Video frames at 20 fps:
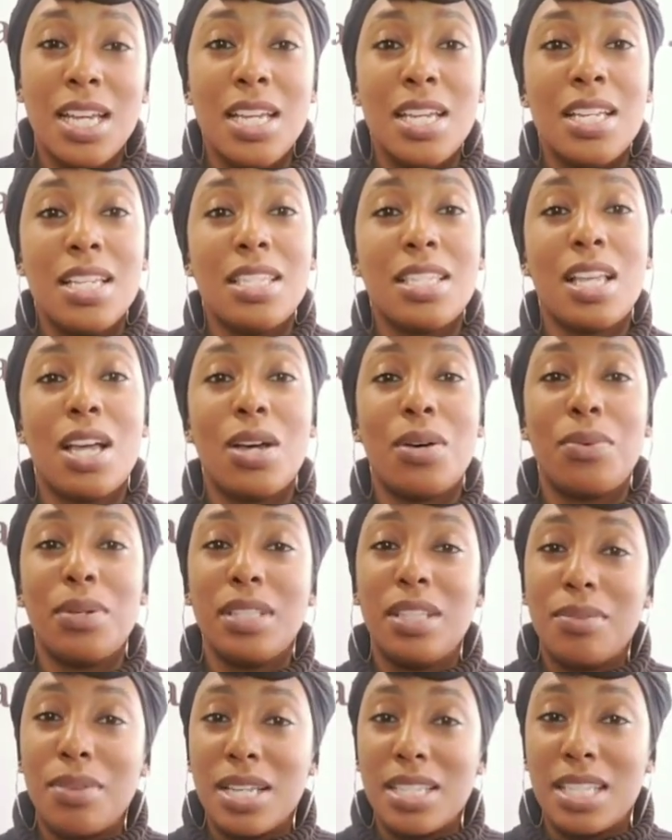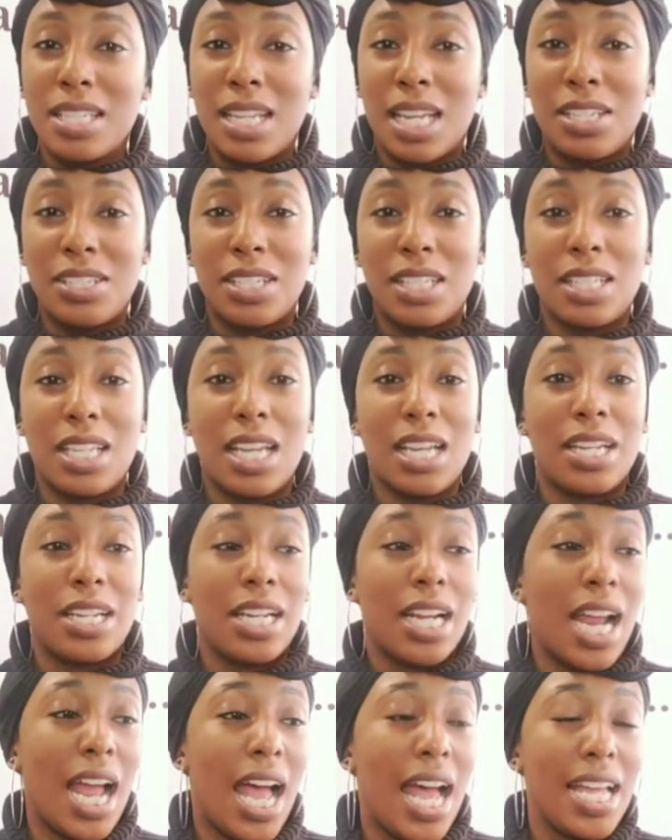So with the resignation
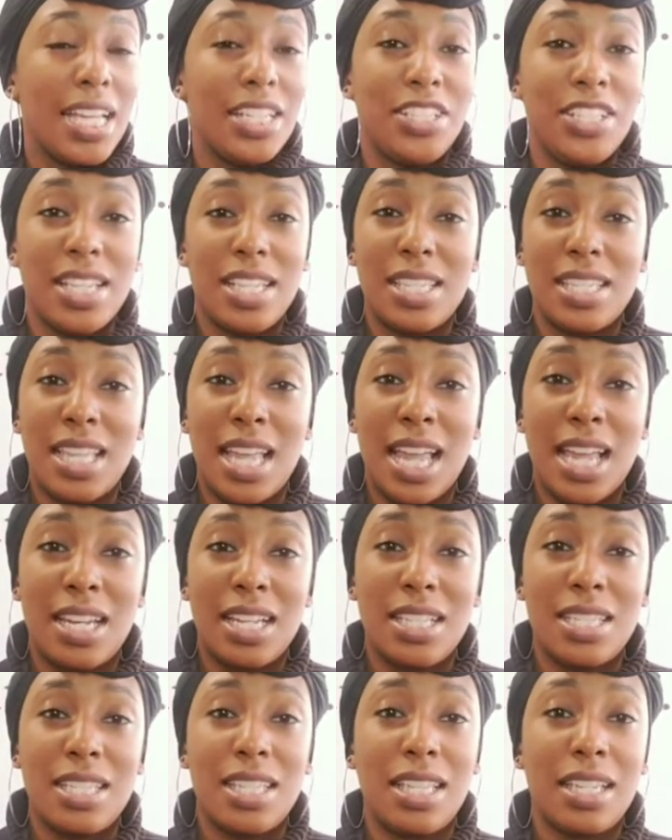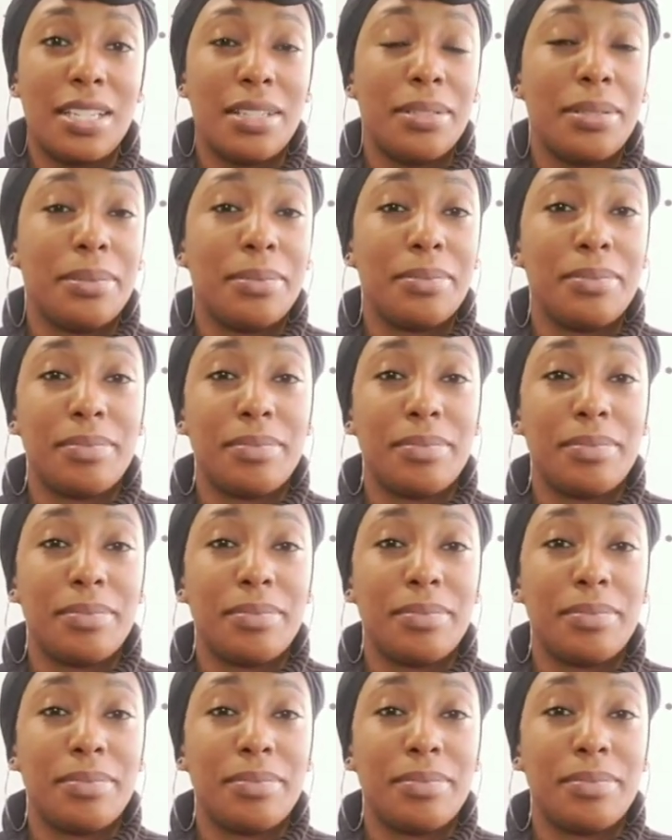letter, I just stated to them,